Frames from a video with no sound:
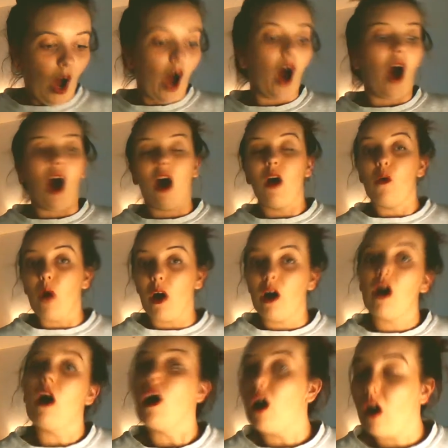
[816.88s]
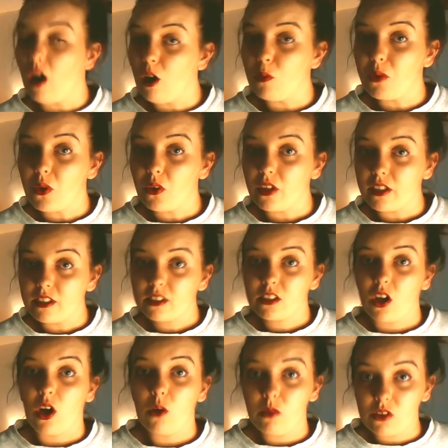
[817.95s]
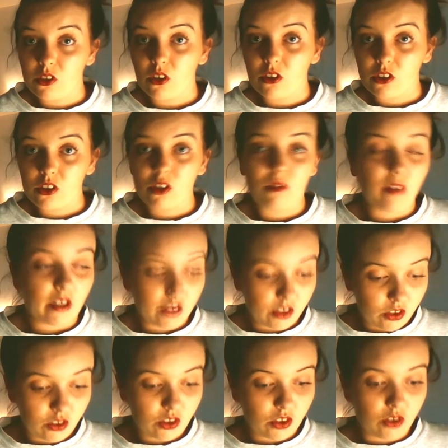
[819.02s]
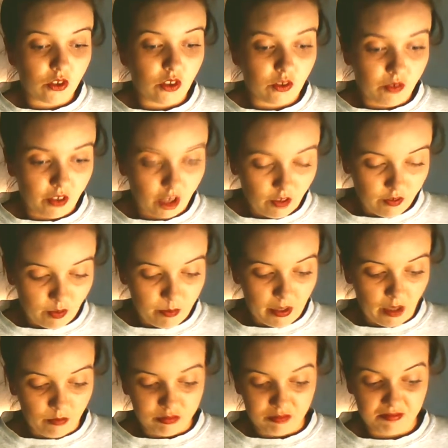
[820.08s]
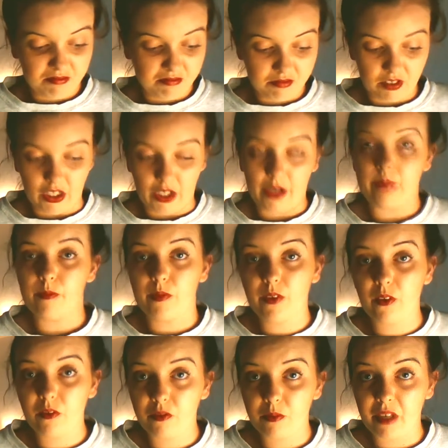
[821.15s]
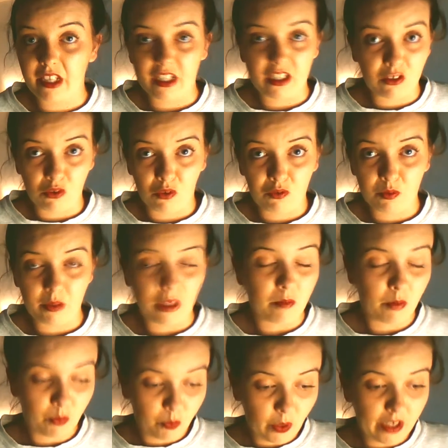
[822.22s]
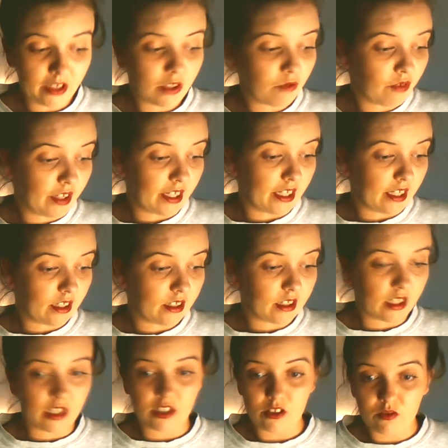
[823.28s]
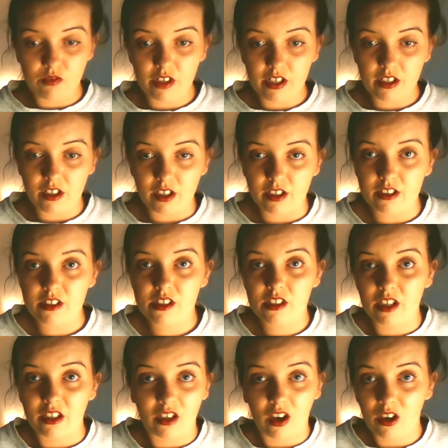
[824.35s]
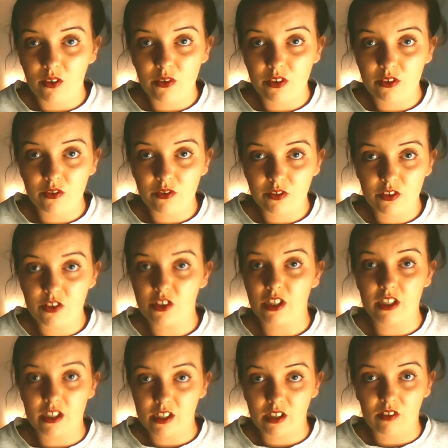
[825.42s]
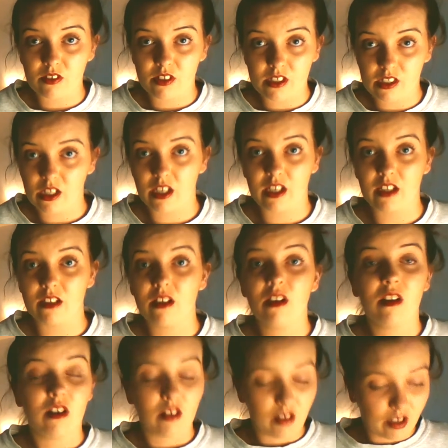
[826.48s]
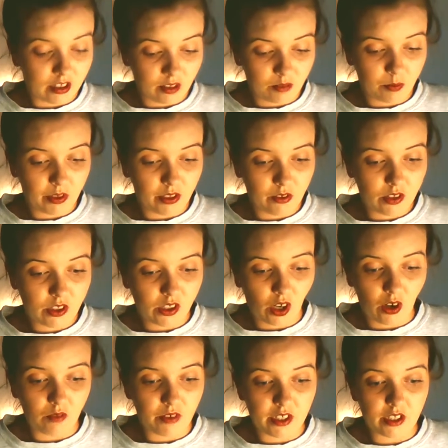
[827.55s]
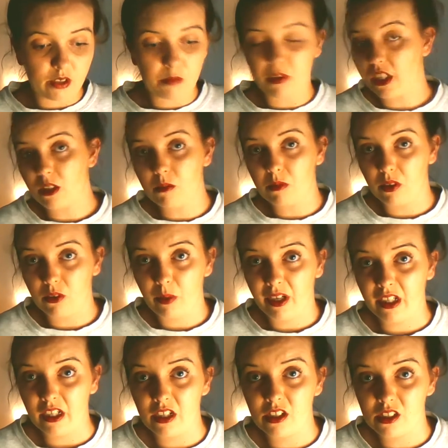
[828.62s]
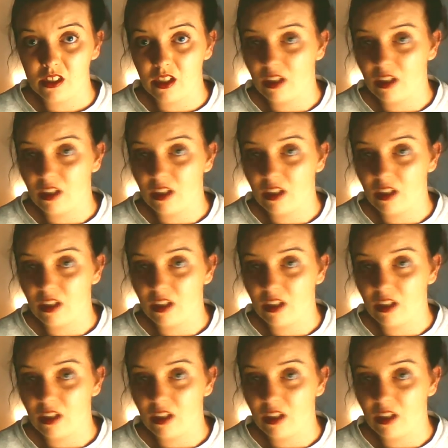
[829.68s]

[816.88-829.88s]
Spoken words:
I'll be honest, I was going to turn around as soon as I saw the front cover and be like, no, not for me, not for me. But when you read and you realise, like, I read the reviews and they sound insane. And then when you start reading the beginning bit on the back, it's,